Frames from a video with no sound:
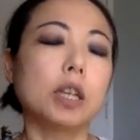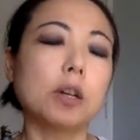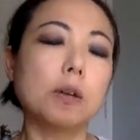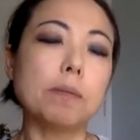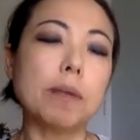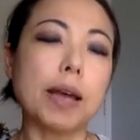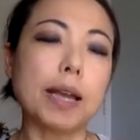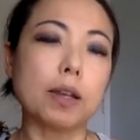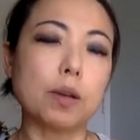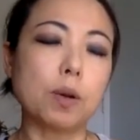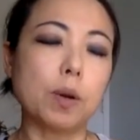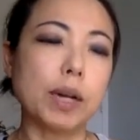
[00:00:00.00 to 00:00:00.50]
my
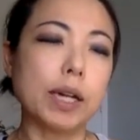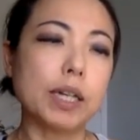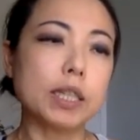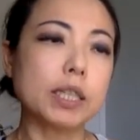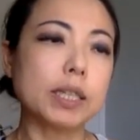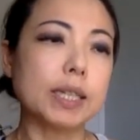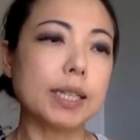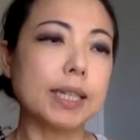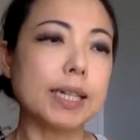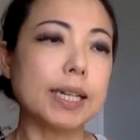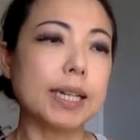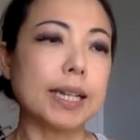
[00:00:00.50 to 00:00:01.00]

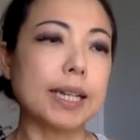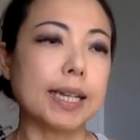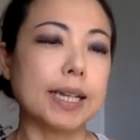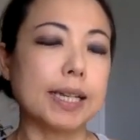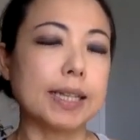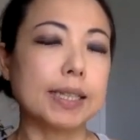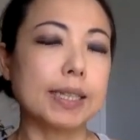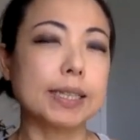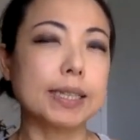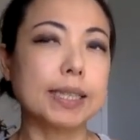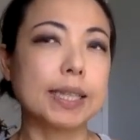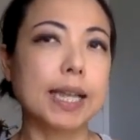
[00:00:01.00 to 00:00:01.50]
question
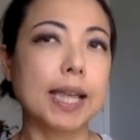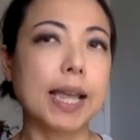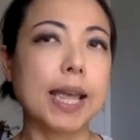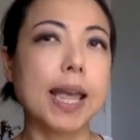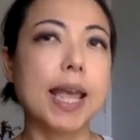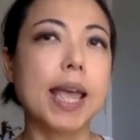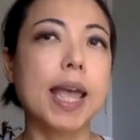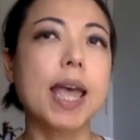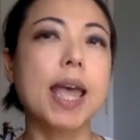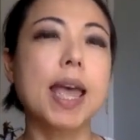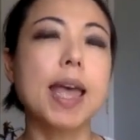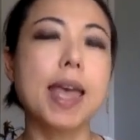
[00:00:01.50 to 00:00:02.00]
is,
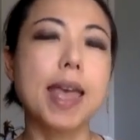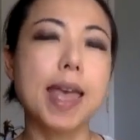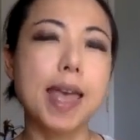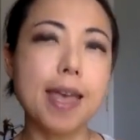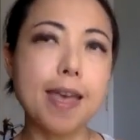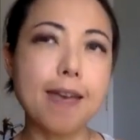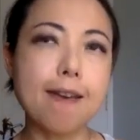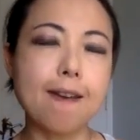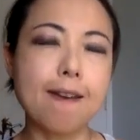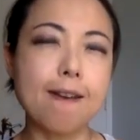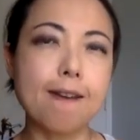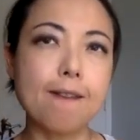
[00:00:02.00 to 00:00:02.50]

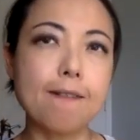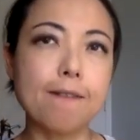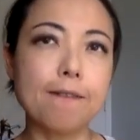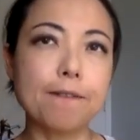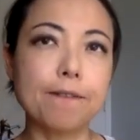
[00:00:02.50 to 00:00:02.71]
if